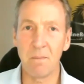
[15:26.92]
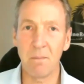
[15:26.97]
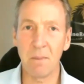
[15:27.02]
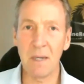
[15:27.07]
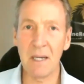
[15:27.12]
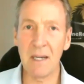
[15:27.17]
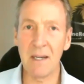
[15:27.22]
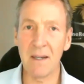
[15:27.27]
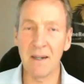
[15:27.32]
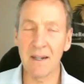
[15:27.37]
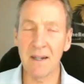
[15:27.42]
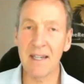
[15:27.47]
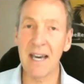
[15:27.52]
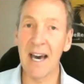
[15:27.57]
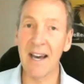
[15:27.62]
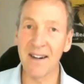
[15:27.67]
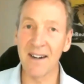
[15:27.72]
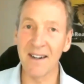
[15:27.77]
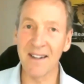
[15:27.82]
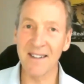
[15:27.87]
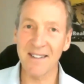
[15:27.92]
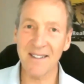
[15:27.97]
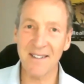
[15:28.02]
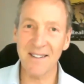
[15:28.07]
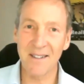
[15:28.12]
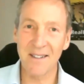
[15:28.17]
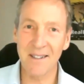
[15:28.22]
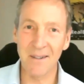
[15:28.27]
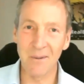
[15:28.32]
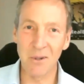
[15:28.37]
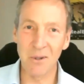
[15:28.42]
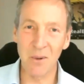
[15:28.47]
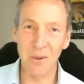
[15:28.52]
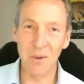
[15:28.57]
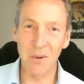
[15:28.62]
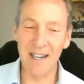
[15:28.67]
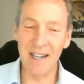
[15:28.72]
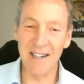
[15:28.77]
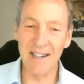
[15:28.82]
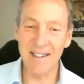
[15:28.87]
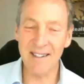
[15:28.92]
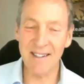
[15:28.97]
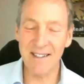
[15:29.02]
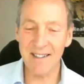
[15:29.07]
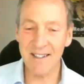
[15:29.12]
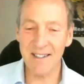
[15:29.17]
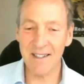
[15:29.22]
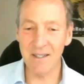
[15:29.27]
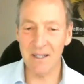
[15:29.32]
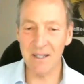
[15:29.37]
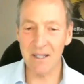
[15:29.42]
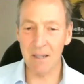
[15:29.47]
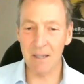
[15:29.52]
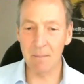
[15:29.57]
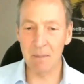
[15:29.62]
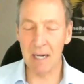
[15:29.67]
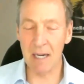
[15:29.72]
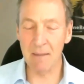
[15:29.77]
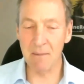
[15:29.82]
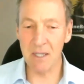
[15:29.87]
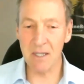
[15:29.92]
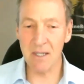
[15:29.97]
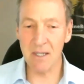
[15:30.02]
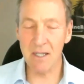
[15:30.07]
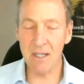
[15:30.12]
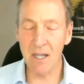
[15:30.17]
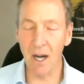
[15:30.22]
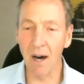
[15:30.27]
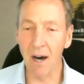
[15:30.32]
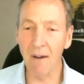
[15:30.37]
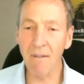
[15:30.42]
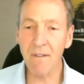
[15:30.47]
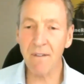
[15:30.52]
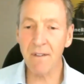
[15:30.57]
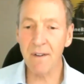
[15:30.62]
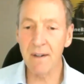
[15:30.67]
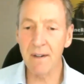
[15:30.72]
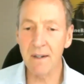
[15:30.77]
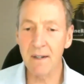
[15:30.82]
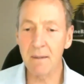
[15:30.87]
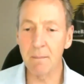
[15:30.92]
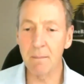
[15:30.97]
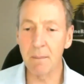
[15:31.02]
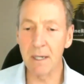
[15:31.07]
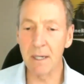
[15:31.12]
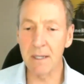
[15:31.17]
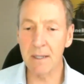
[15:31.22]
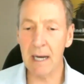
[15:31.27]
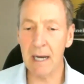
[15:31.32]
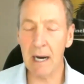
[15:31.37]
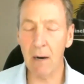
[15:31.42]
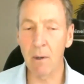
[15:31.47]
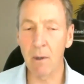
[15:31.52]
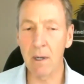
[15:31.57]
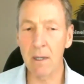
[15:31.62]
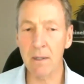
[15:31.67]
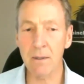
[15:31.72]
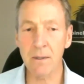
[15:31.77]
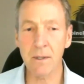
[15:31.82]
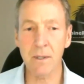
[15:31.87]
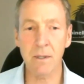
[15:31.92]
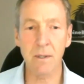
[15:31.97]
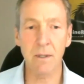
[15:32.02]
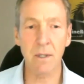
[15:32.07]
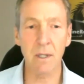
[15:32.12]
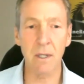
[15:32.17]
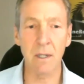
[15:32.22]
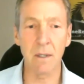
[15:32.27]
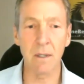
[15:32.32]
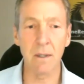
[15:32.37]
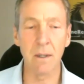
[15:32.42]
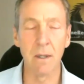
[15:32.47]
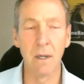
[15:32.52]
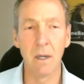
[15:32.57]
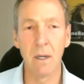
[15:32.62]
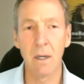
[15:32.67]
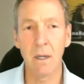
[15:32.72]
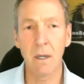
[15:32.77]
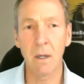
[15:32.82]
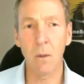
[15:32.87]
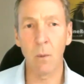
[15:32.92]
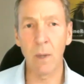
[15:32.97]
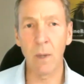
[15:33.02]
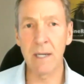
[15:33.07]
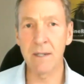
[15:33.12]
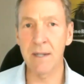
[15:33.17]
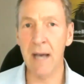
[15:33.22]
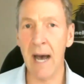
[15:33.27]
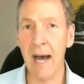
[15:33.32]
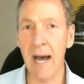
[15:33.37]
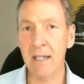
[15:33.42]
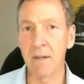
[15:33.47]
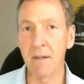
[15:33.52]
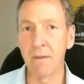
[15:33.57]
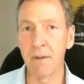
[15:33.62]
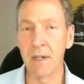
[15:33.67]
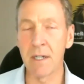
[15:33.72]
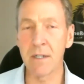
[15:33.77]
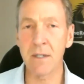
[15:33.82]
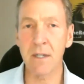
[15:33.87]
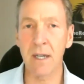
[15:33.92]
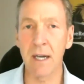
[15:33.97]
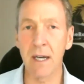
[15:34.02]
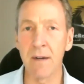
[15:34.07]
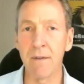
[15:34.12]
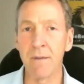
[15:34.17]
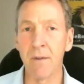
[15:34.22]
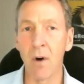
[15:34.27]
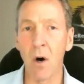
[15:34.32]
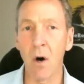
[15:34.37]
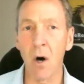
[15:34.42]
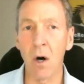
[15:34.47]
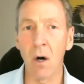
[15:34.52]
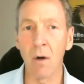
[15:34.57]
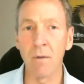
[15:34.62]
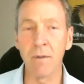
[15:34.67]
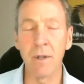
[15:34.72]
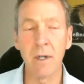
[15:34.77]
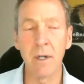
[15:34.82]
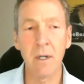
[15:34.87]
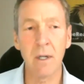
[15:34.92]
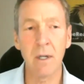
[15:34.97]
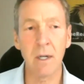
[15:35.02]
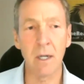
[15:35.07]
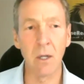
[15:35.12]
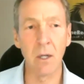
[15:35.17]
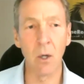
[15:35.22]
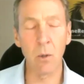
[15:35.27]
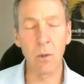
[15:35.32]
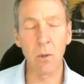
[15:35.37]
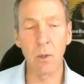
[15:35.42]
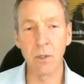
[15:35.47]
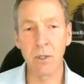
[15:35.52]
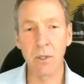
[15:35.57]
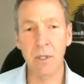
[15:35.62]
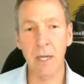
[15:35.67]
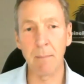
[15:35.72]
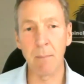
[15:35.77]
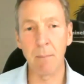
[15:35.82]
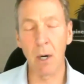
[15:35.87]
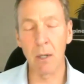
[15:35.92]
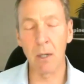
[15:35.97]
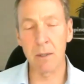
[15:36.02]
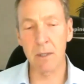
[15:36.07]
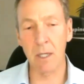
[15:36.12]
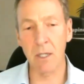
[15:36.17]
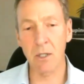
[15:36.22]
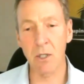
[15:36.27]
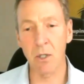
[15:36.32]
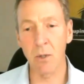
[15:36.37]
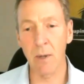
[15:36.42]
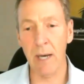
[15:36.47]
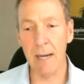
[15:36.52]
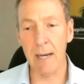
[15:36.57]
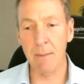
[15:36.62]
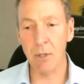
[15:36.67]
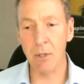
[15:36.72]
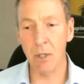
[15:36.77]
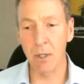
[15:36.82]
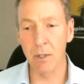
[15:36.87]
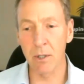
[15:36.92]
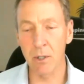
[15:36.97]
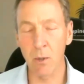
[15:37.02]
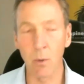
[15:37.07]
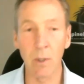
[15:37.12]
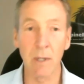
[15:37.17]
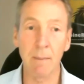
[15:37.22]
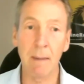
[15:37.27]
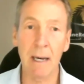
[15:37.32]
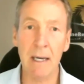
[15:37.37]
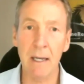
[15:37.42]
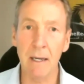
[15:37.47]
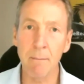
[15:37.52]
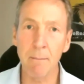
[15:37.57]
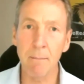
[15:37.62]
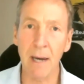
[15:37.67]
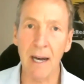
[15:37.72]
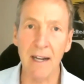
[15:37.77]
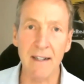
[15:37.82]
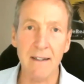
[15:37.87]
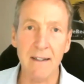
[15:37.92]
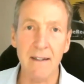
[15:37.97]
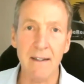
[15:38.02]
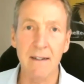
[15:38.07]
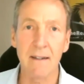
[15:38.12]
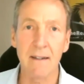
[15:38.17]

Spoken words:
be a candidate, which we get, because sometimes it's tough, but how else can we as activists get involved in local and state politics in New Hampshire to really make an impact?